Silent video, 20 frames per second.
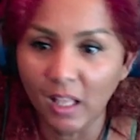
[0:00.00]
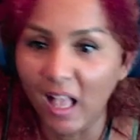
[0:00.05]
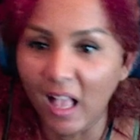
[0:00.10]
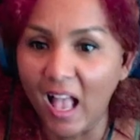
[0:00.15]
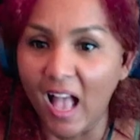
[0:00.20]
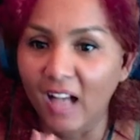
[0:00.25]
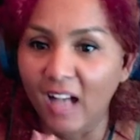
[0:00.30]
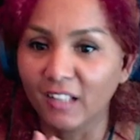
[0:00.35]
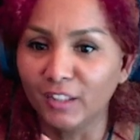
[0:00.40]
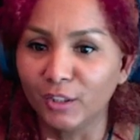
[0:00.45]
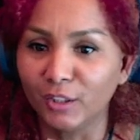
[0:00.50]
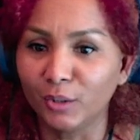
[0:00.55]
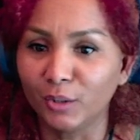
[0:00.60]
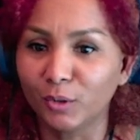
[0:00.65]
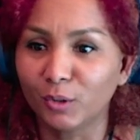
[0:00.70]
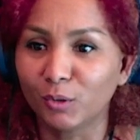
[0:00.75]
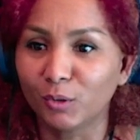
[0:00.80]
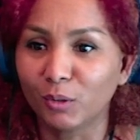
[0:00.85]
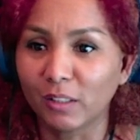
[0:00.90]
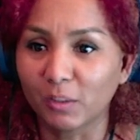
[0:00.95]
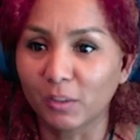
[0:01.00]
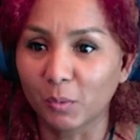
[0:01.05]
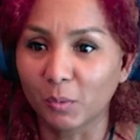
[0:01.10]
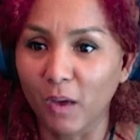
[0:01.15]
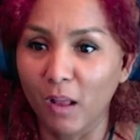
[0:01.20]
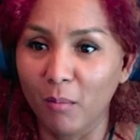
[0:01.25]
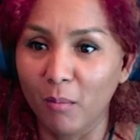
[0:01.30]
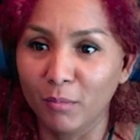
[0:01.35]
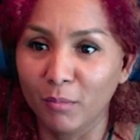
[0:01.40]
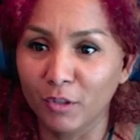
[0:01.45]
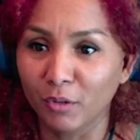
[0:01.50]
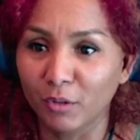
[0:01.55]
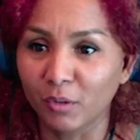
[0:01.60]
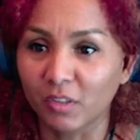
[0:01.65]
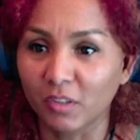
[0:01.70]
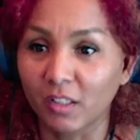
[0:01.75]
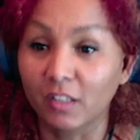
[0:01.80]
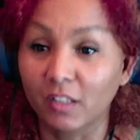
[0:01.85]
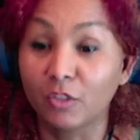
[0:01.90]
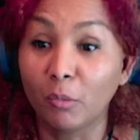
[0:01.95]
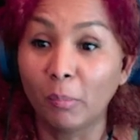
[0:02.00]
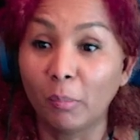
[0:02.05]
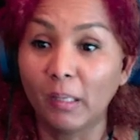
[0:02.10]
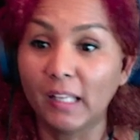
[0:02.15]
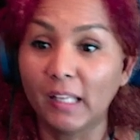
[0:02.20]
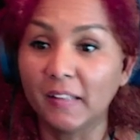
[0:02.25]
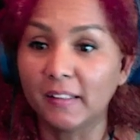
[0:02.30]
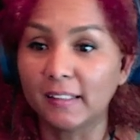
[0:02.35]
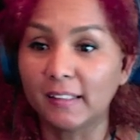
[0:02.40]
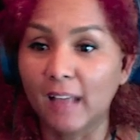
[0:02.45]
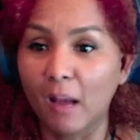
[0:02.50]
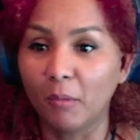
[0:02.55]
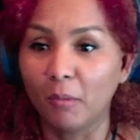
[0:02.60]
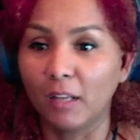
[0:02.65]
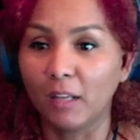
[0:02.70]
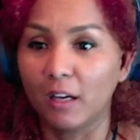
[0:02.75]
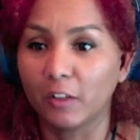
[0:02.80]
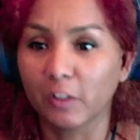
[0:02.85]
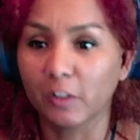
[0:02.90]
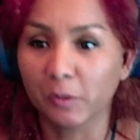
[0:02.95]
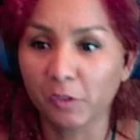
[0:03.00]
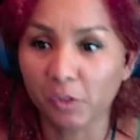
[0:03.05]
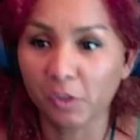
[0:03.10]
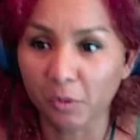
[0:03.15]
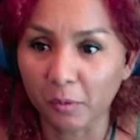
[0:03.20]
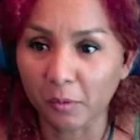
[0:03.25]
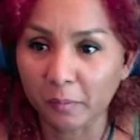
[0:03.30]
And you do as well music. You play the tabla, don't you?